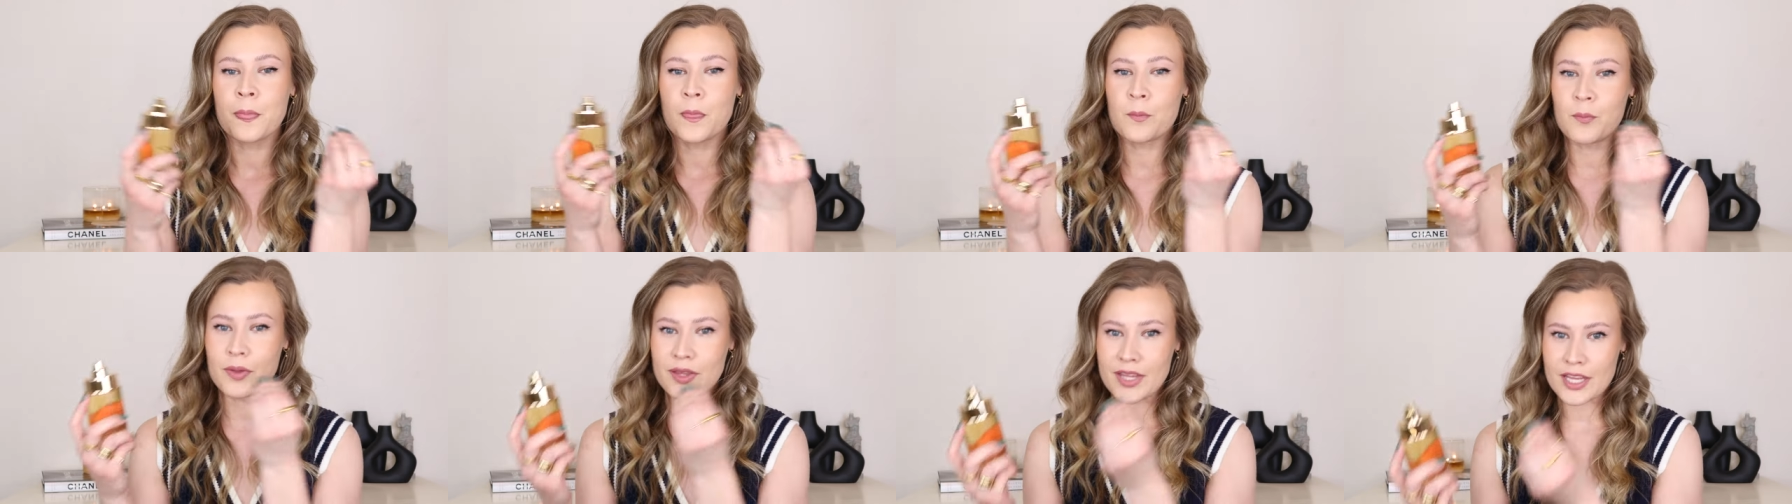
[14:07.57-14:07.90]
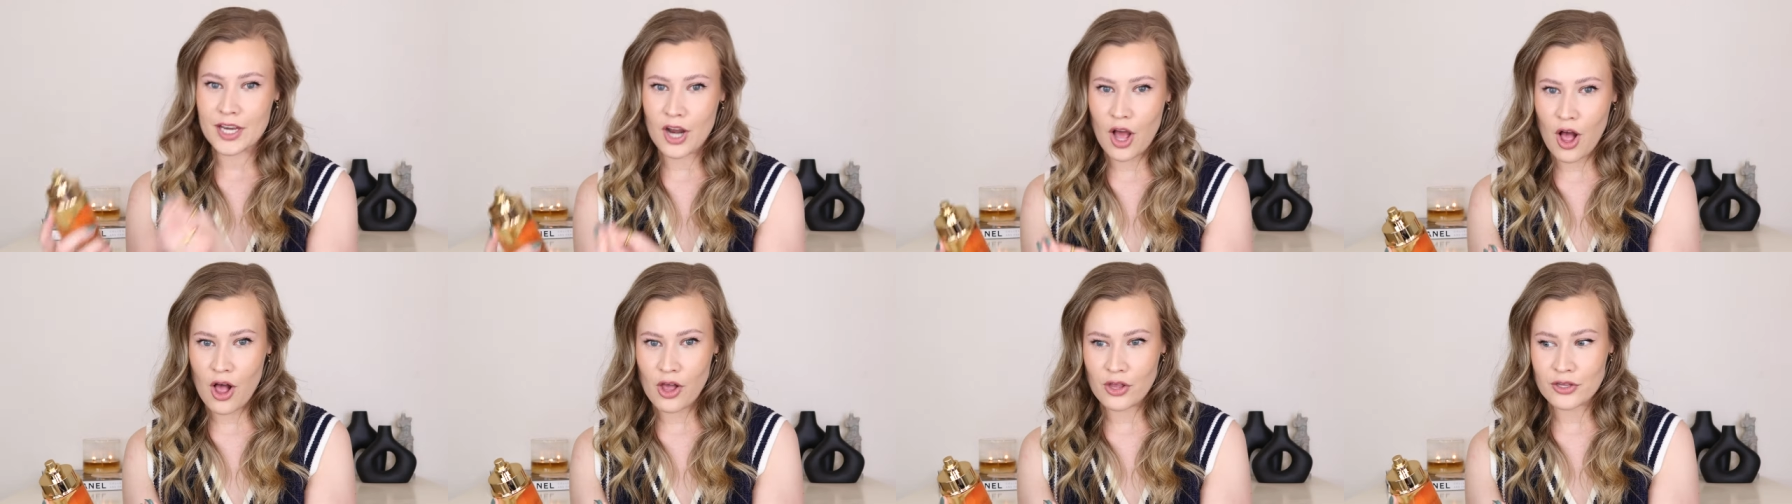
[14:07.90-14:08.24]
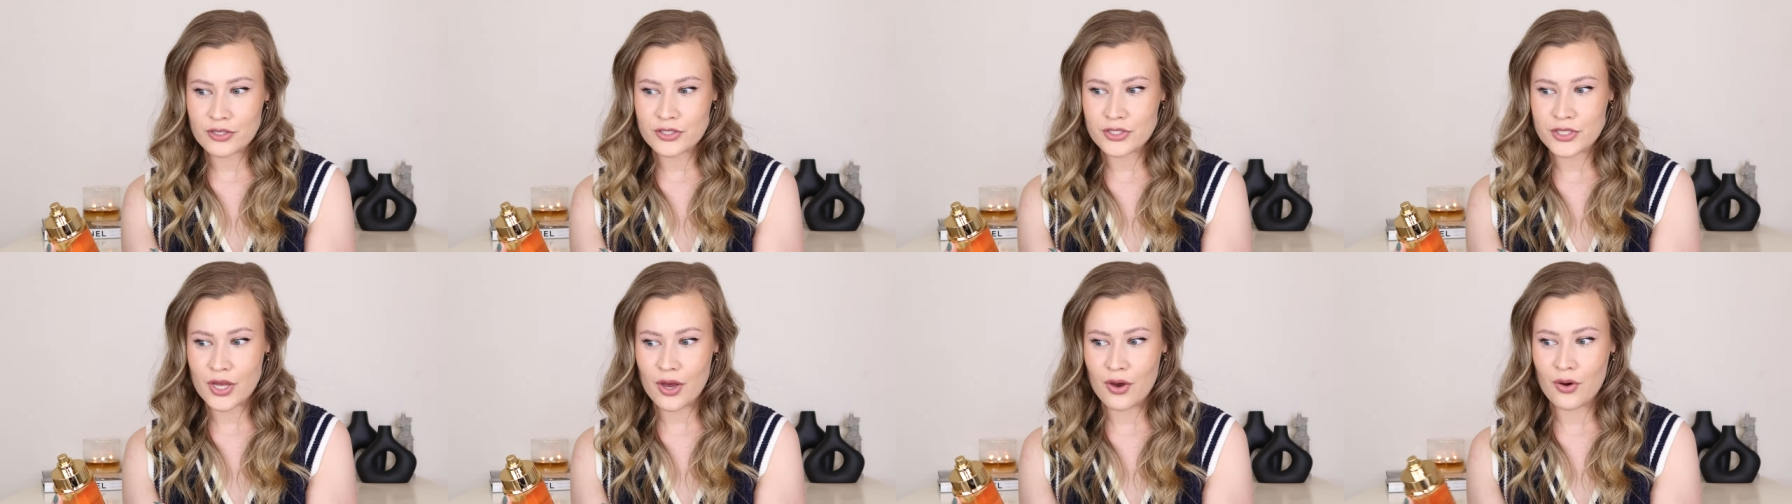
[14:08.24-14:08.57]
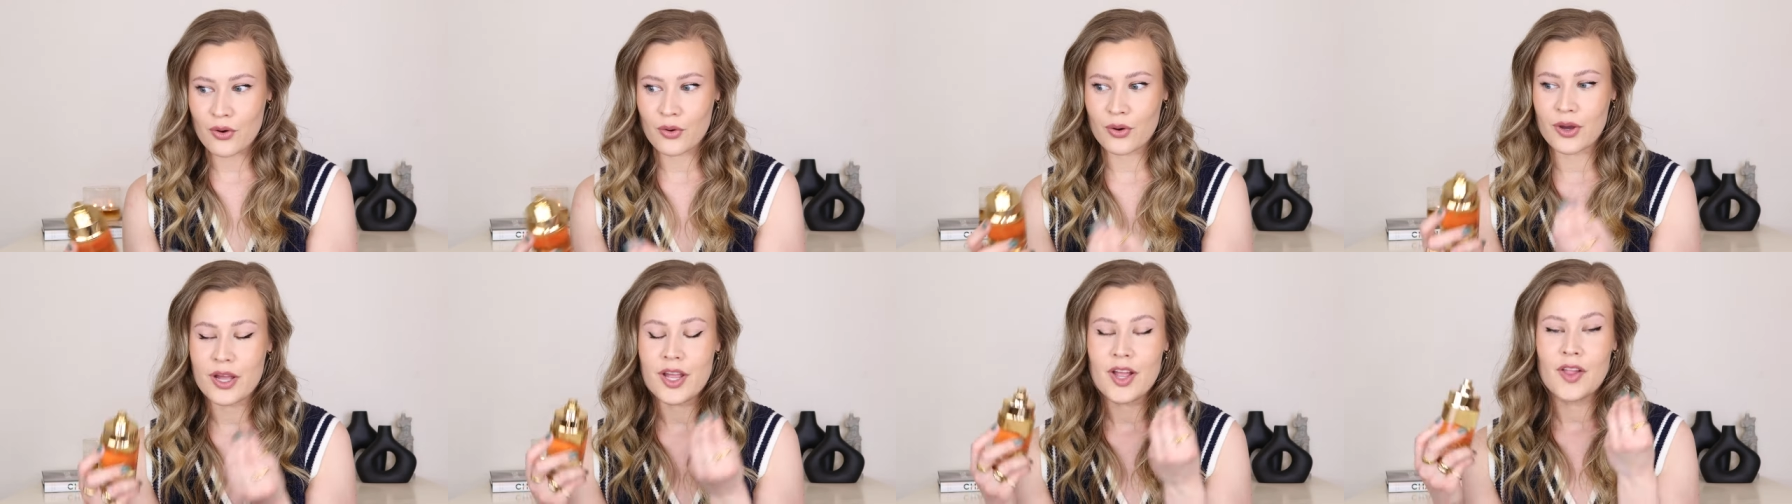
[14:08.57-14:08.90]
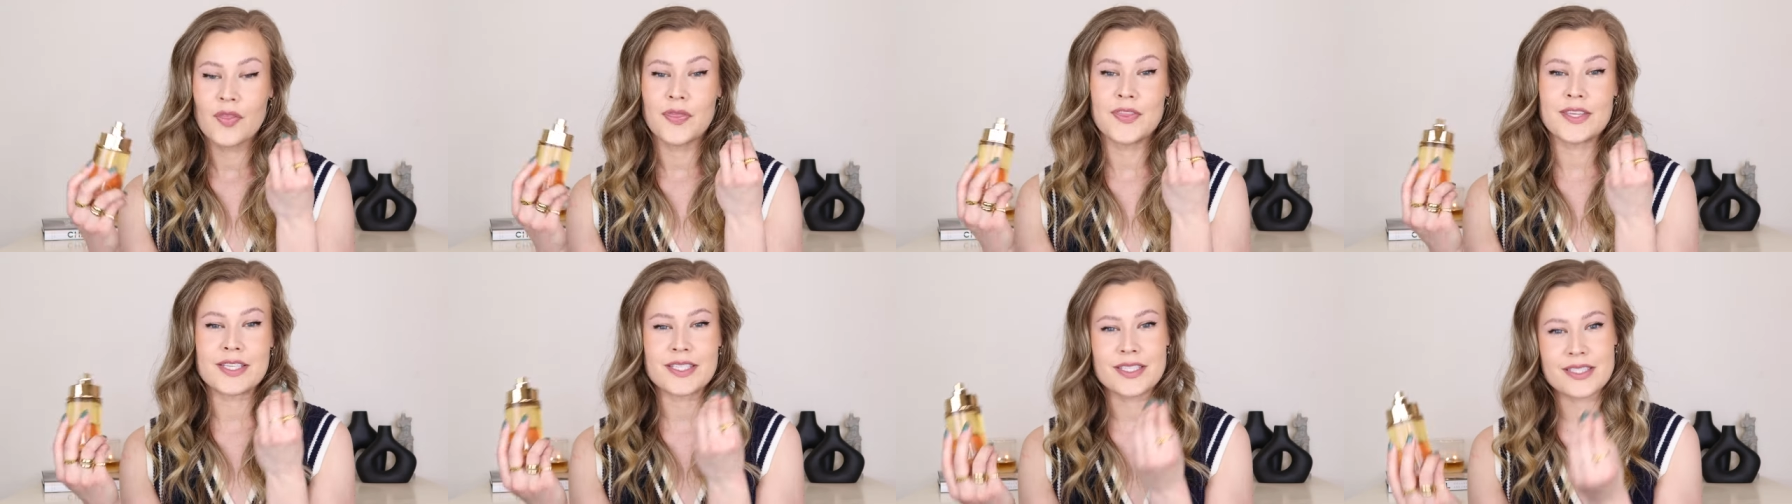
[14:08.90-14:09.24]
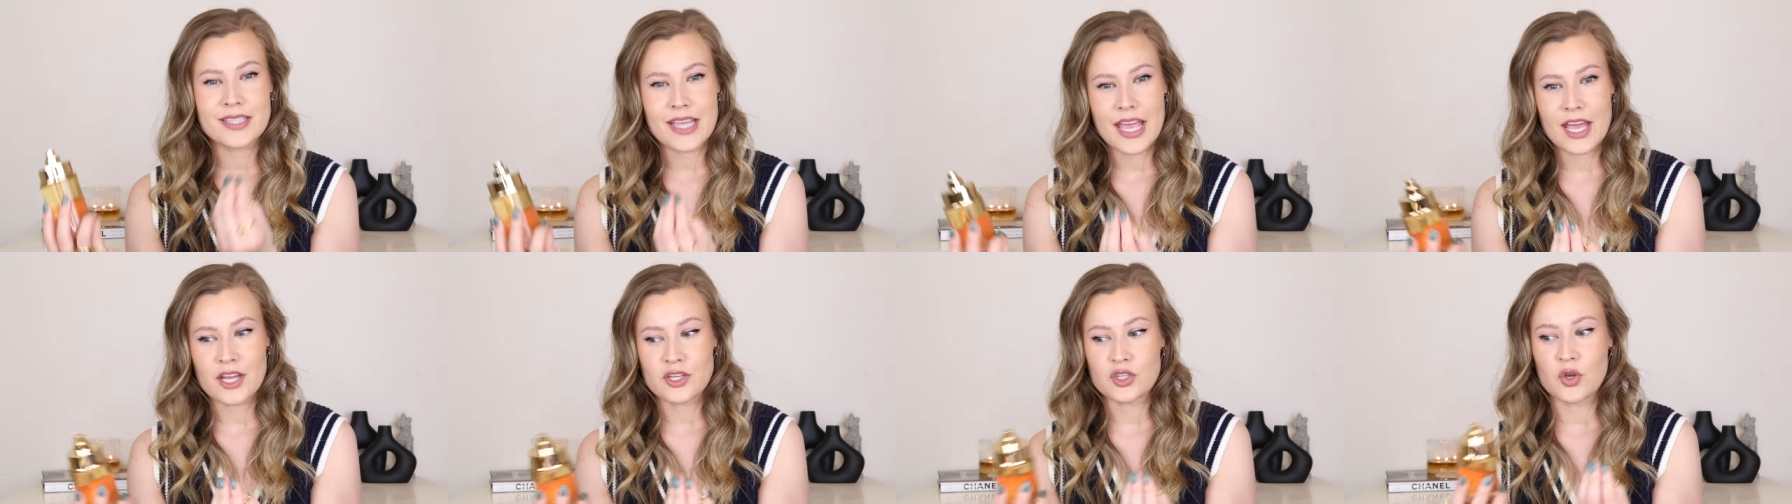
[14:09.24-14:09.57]
but then also the
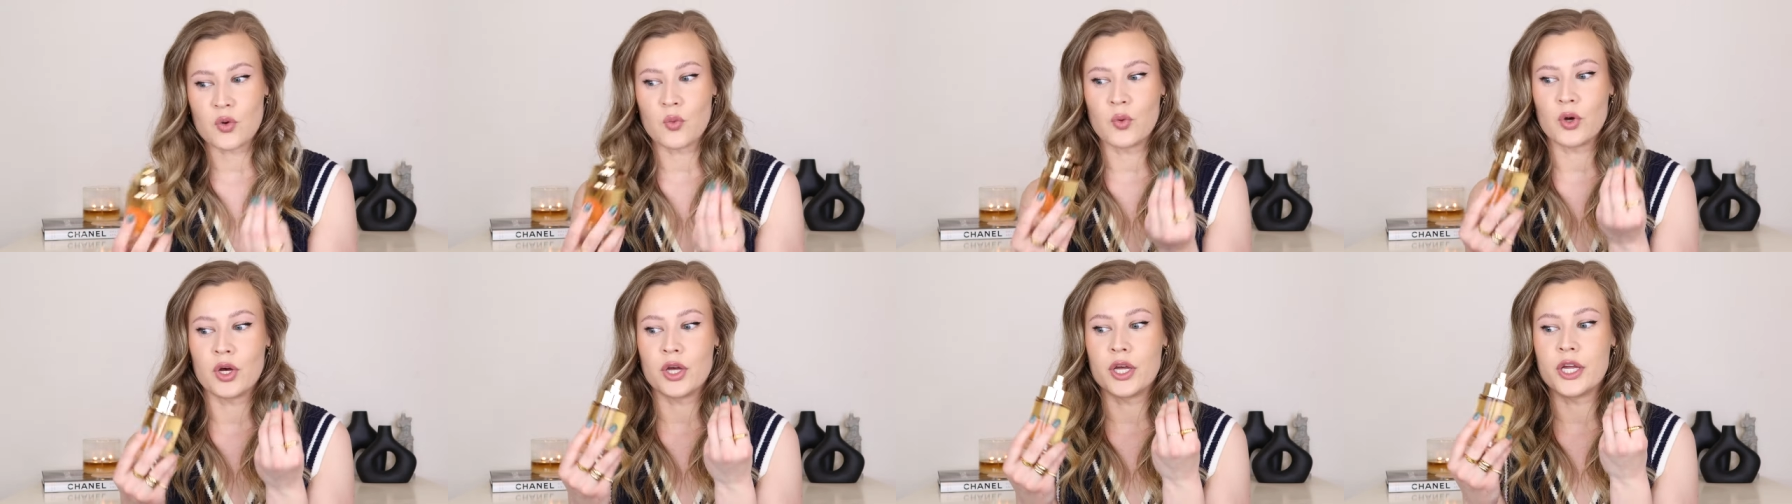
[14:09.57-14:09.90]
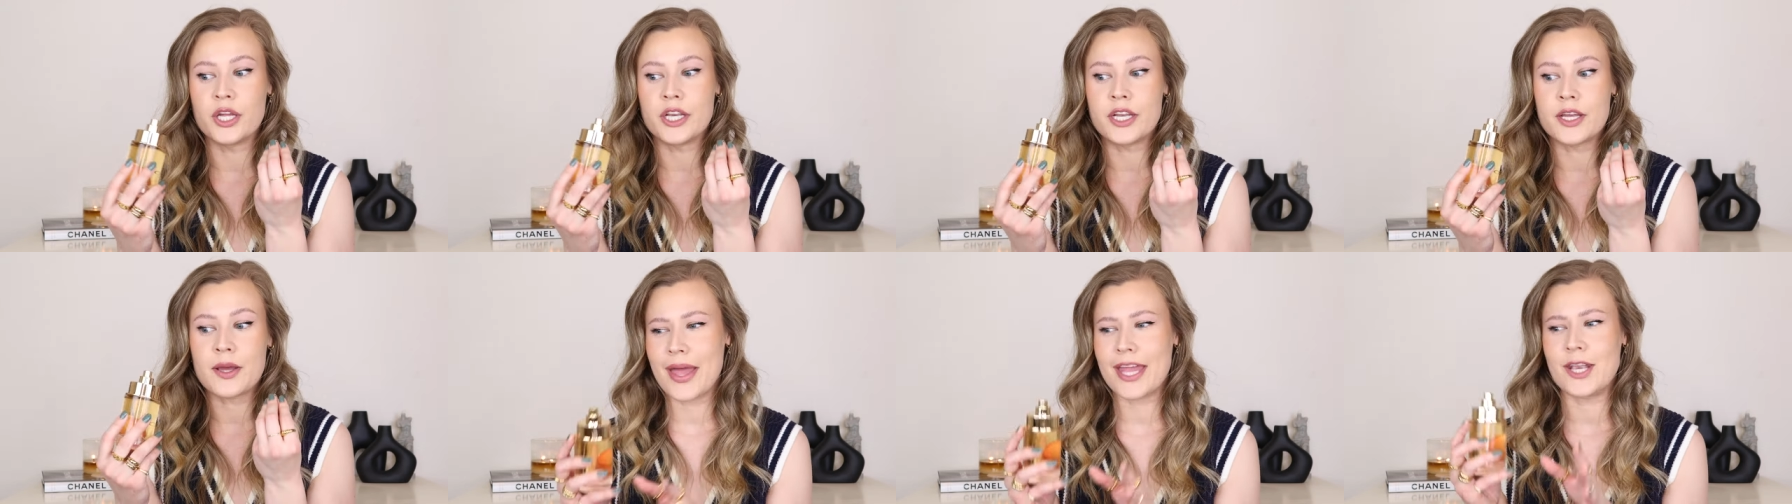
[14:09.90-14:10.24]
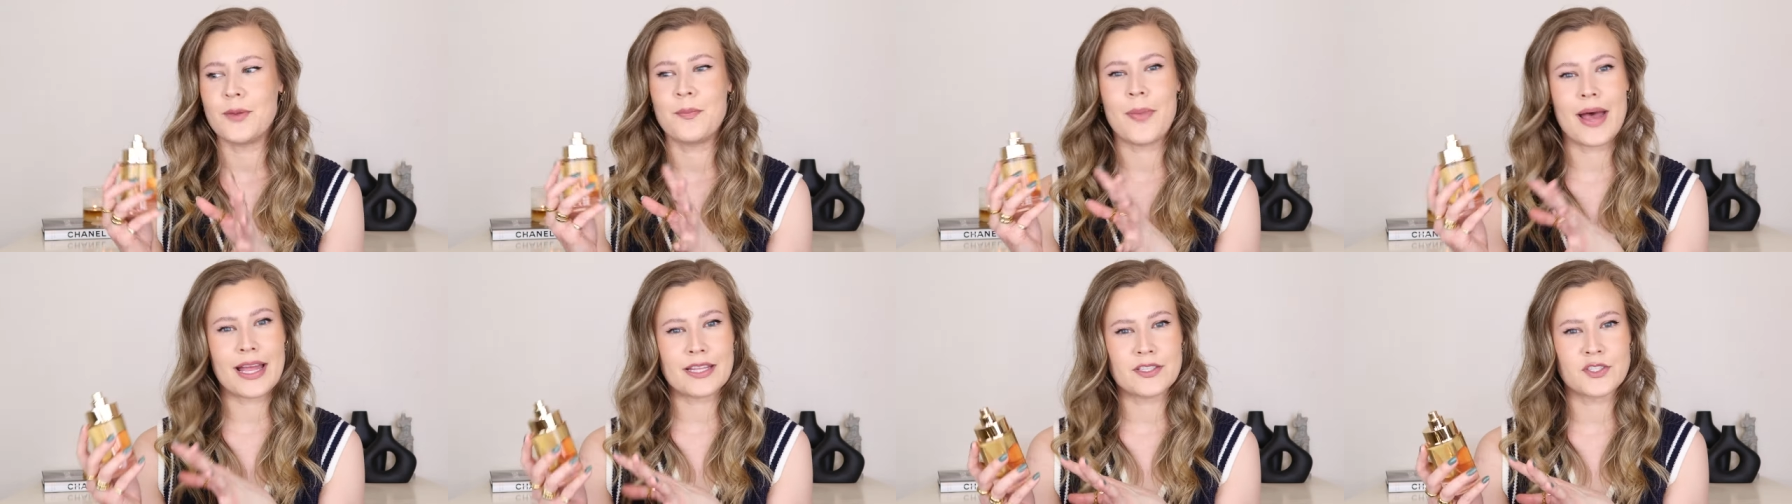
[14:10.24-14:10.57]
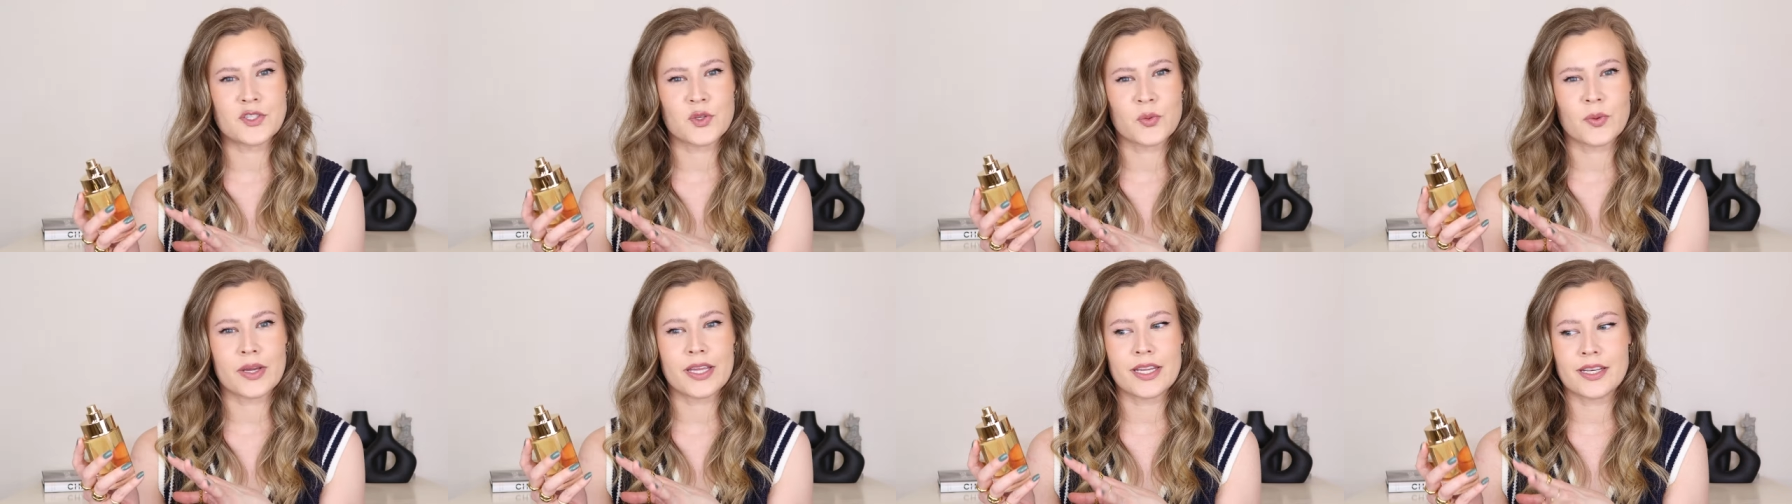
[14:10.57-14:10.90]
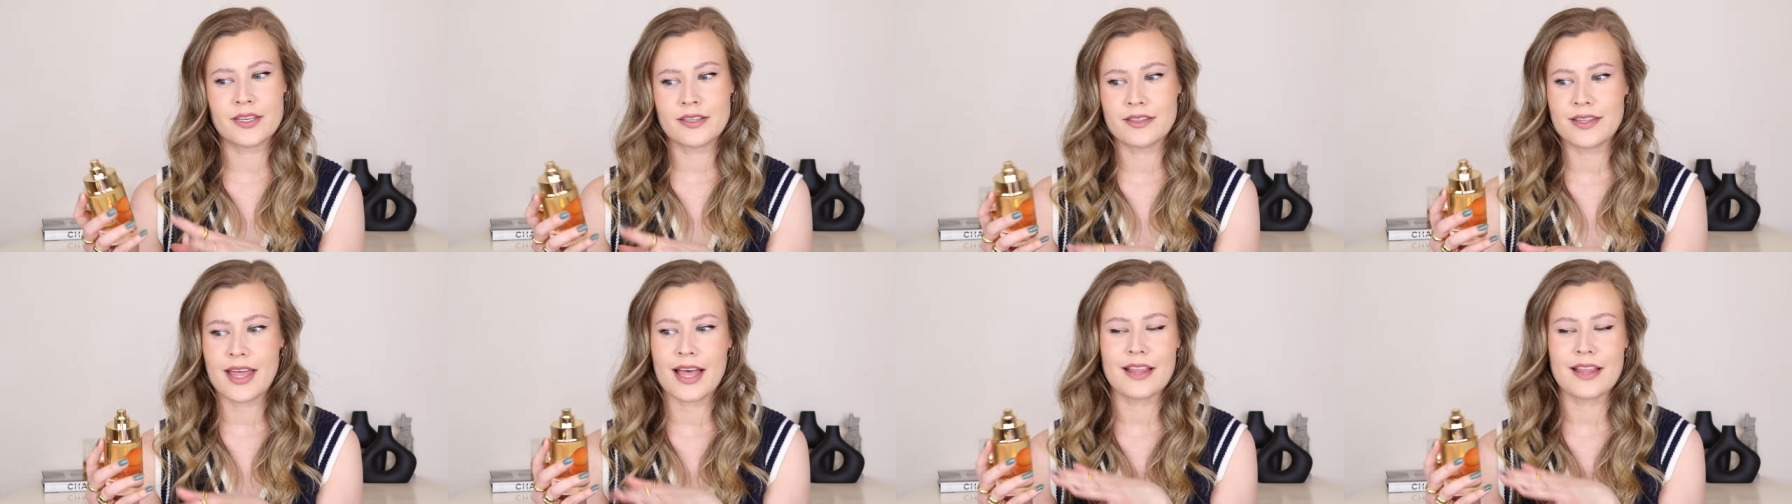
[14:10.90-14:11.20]
sandalwood and benzoin,